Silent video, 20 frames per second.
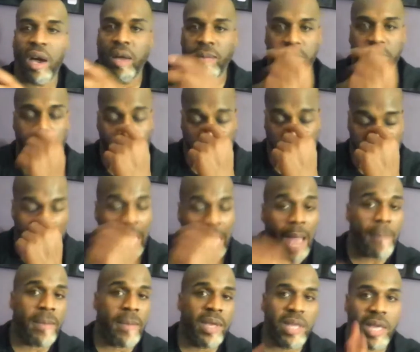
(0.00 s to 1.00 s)

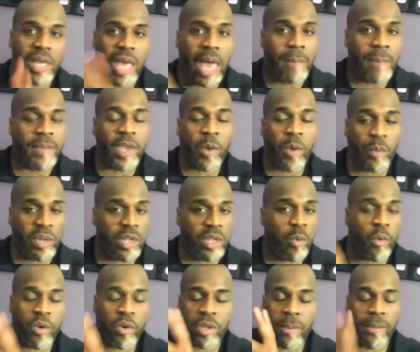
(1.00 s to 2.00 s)
an empty arena.
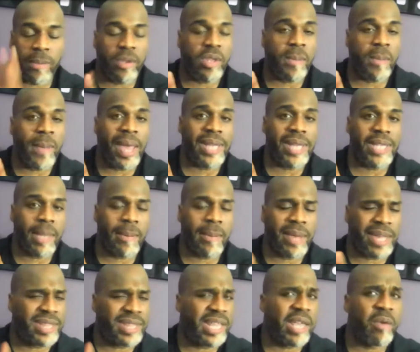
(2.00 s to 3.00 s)
We're in the middle of the pandemic.
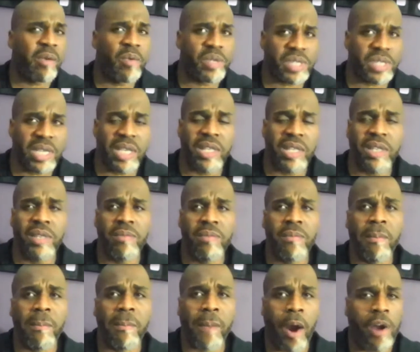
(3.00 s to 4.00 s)
I think it was in
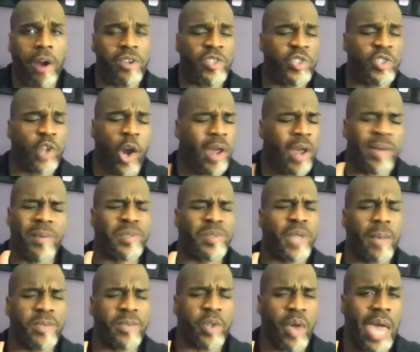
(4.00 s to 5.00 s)
March. I'm
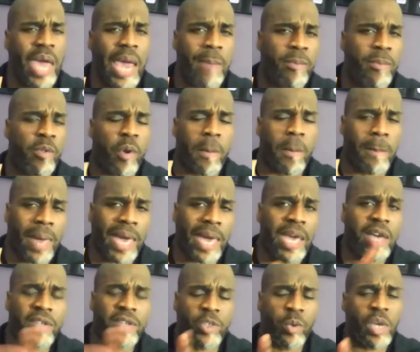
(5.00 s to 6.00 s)
sorry, April or May
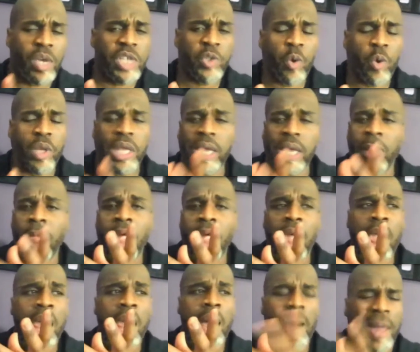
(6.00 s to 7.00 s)
of 2020.
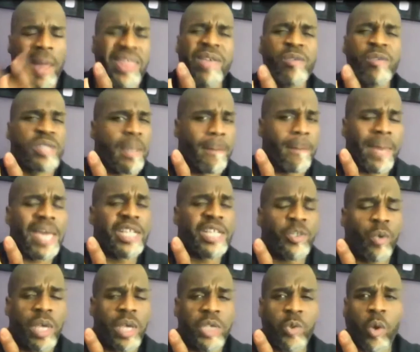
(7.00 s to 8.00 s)
I think it was like May of
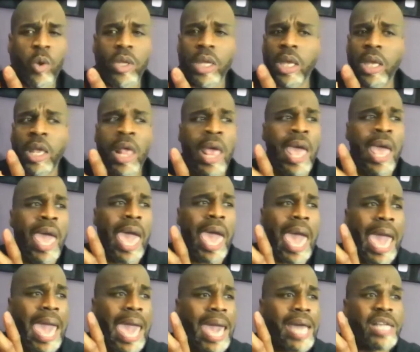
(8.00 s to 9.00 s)
2020,
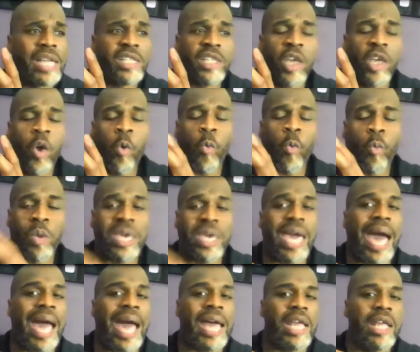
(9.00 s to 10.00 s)
and we
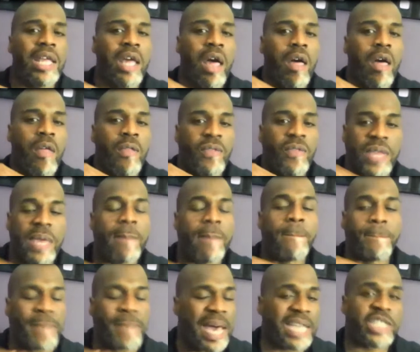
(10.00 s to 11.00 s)
got the
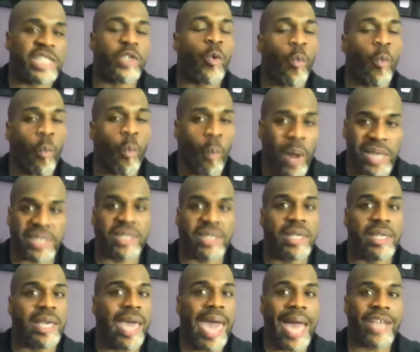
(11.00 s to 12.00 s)
best
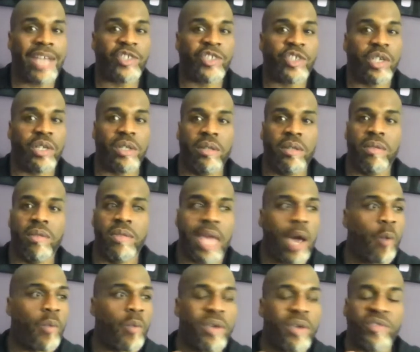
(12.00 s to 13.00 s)
wrestling action
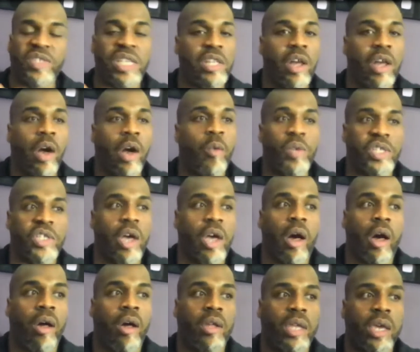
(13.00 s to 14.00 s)
that we saw
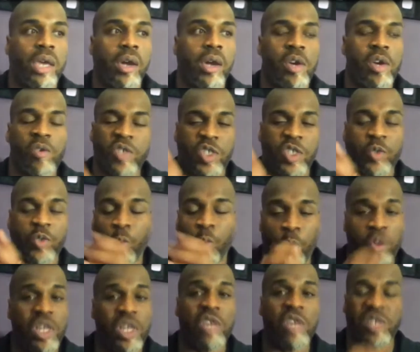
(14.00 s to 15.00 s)
all year. It
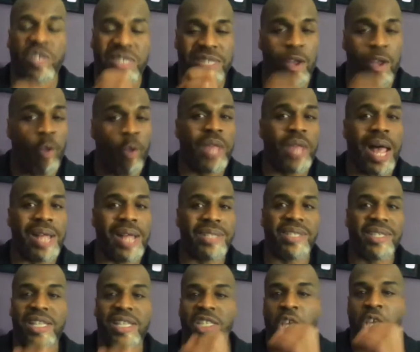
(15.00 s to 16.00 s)
was no
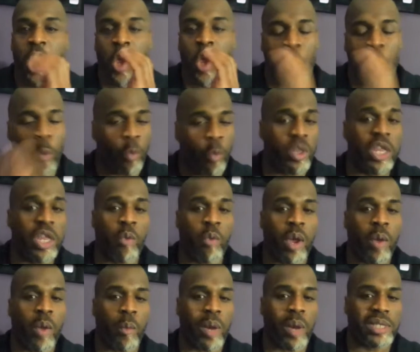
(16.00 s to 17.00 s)
nonsense, really
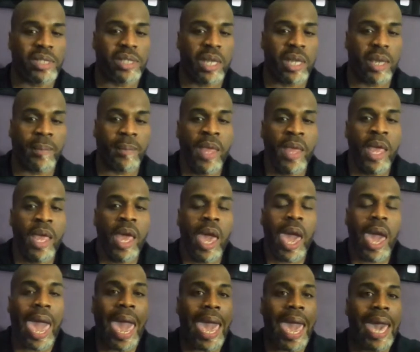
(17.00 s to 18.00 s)
great wrestling.
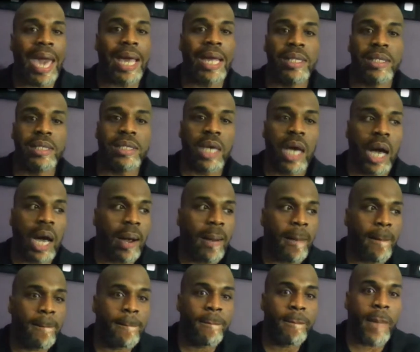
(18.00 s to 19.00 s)
And
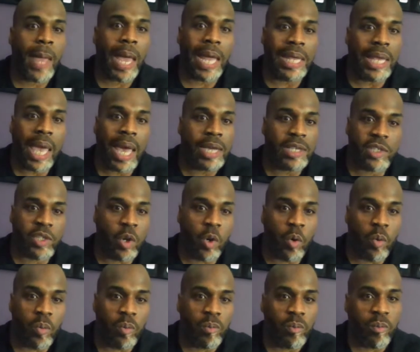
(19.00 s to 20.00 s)
yeah,
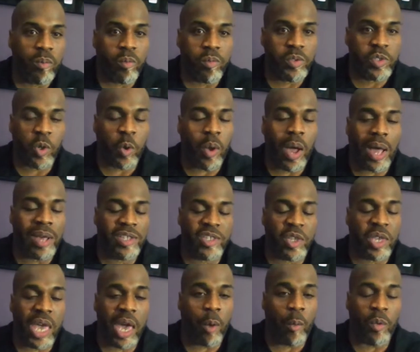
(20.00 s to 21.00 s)
so
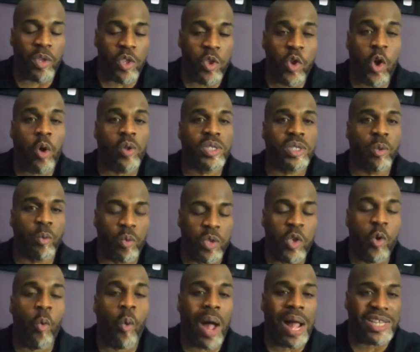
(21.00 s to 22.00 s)
yeah, when
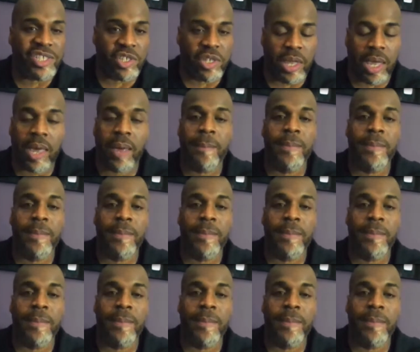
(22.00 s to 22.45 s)
you watch them,